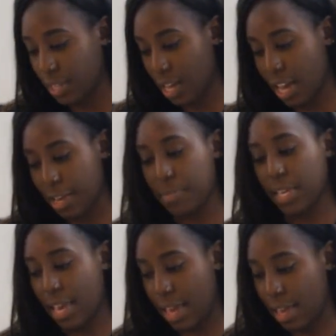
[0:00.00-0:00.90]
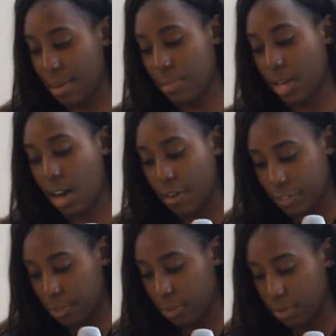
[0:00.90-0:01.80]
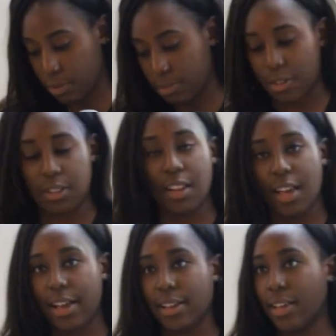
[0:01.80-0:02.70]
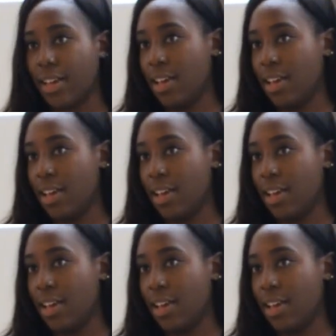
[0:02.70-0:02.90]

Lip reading: I became comfortable, I'm not gonna lie,